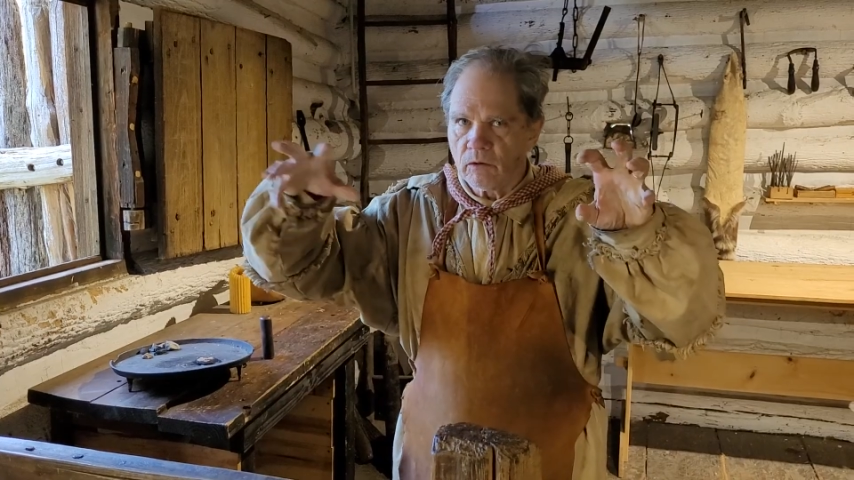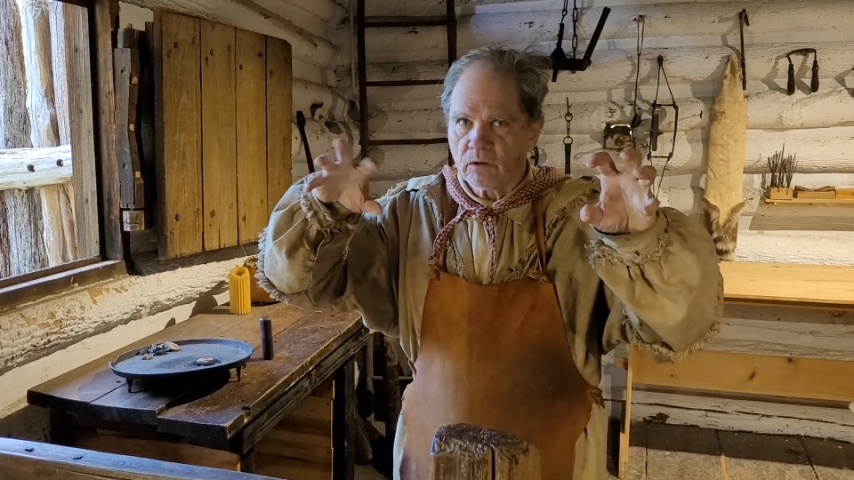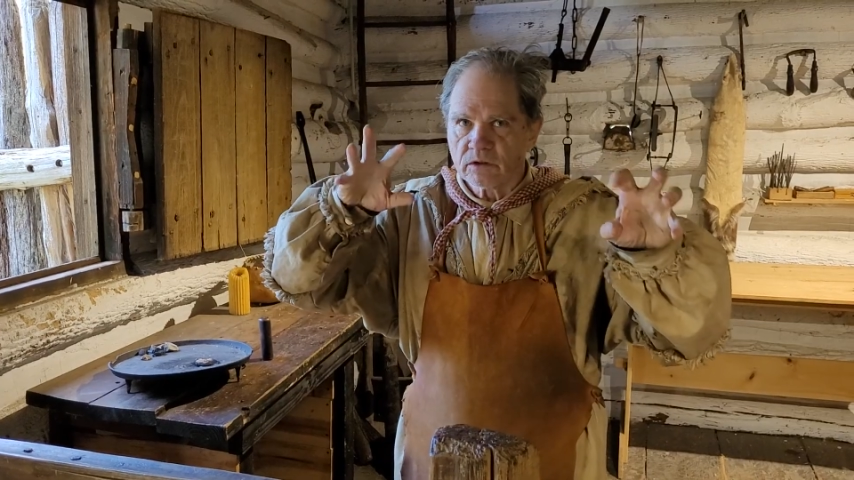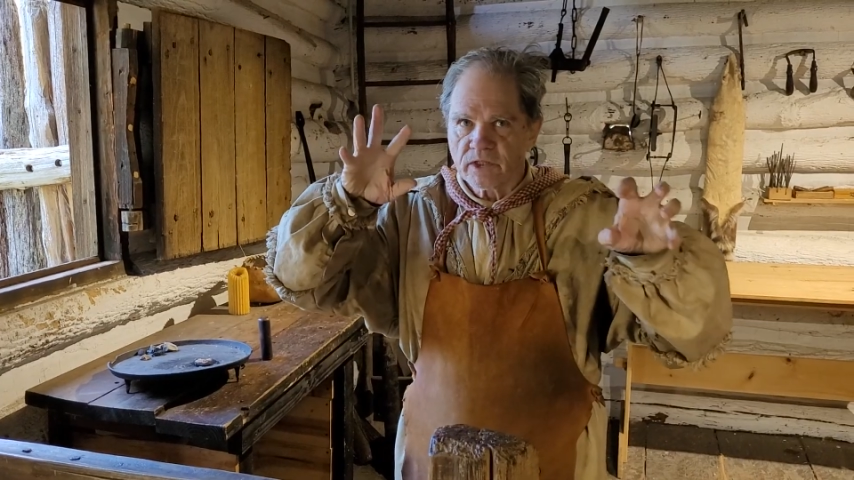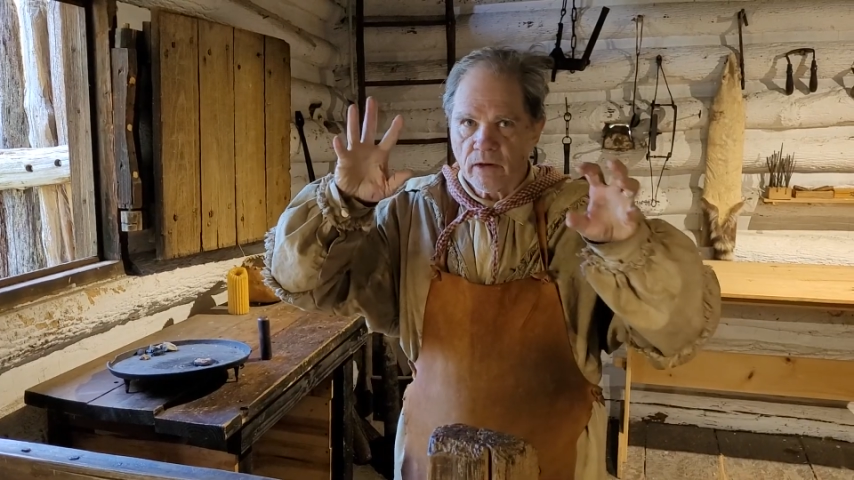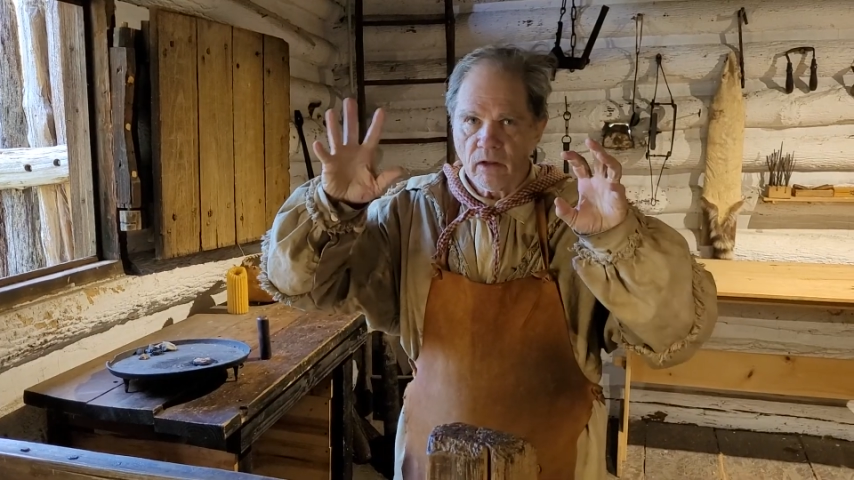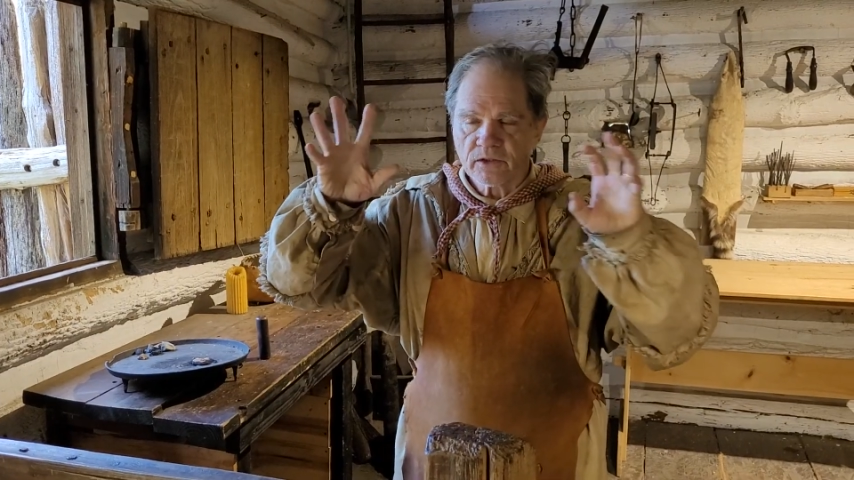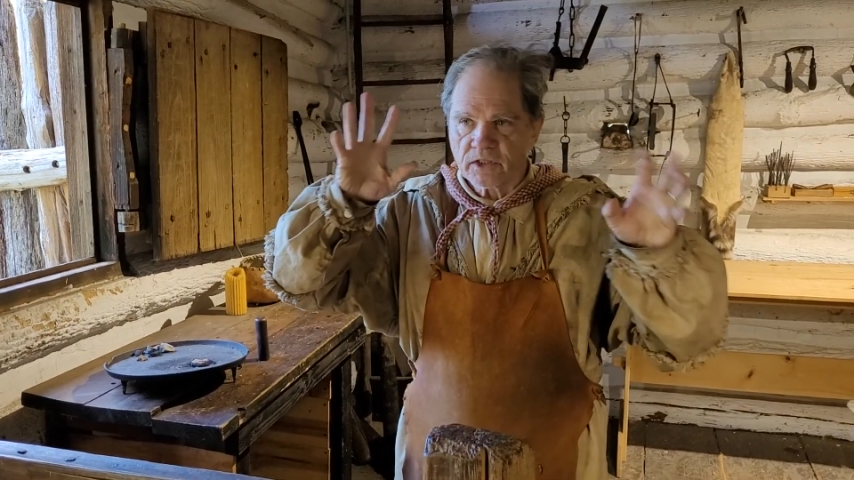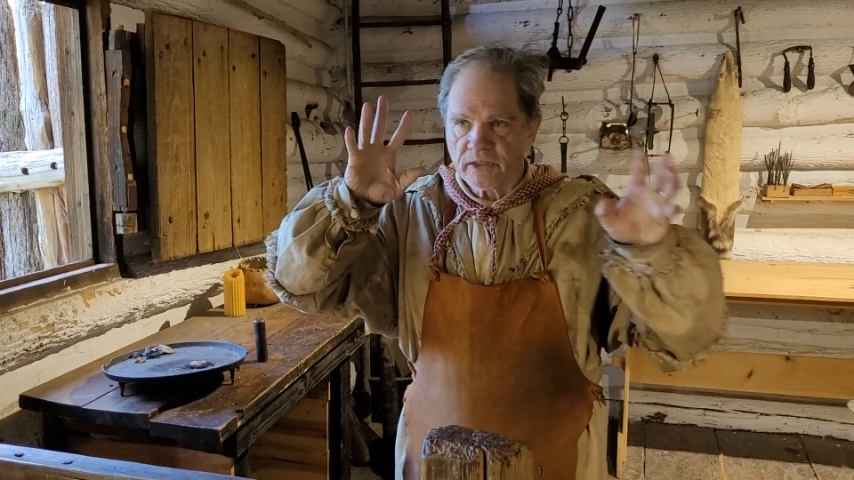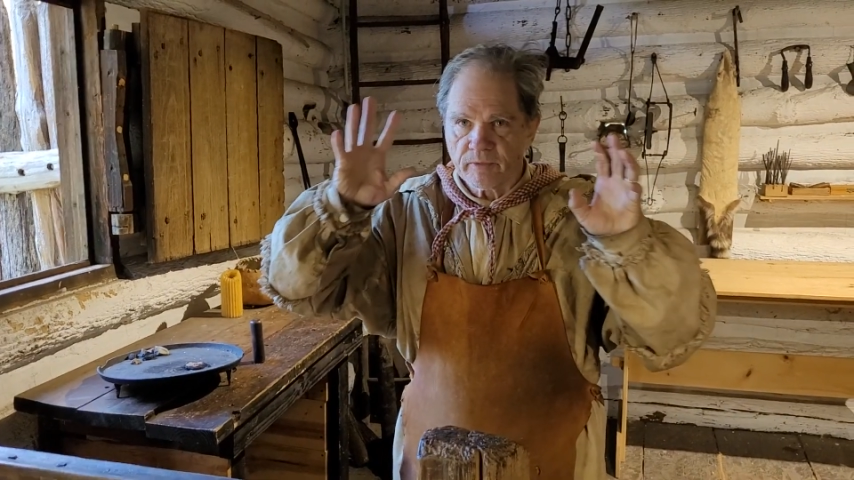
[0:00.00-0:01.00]
because all of a
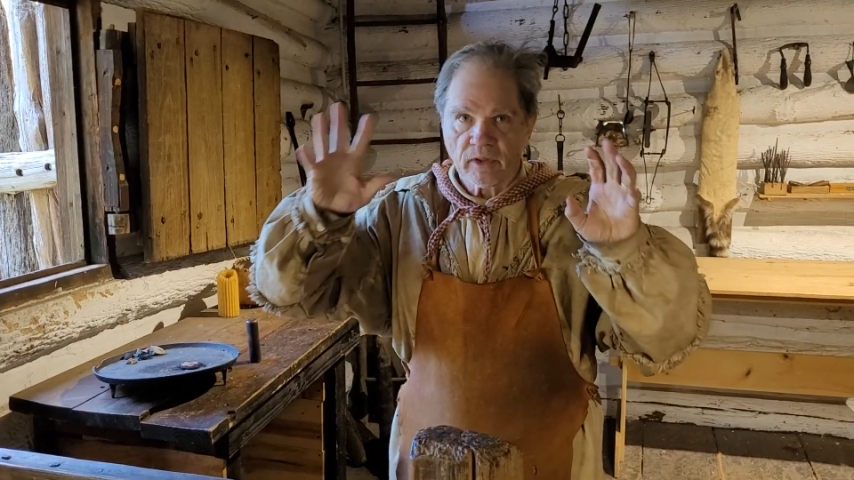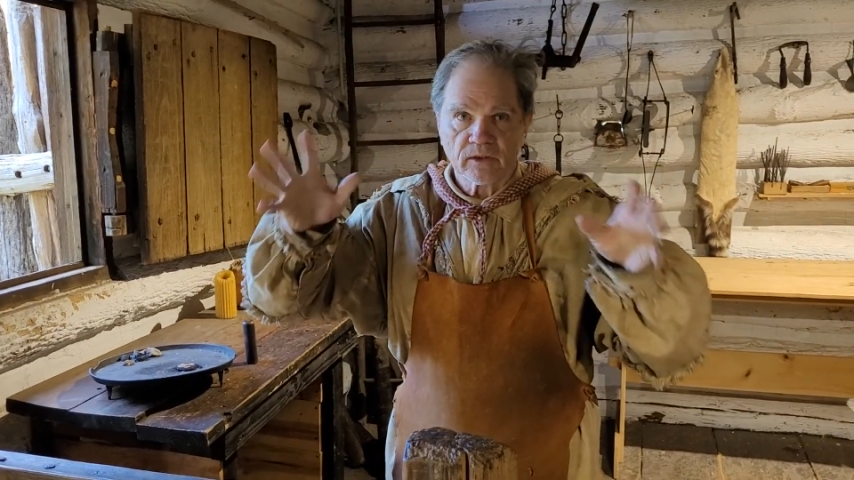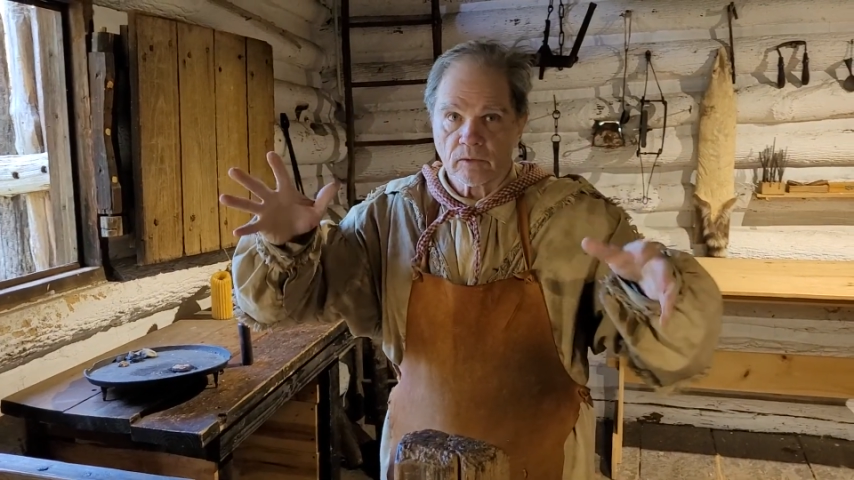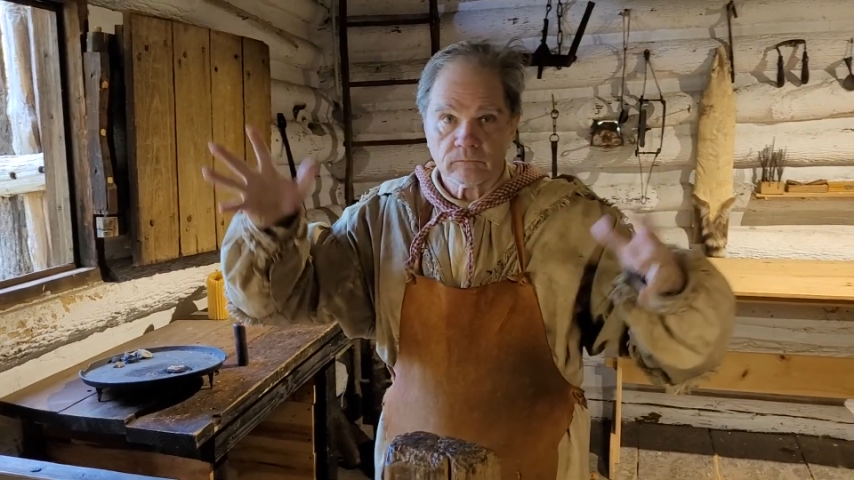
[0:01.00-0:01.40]
sudden they realized,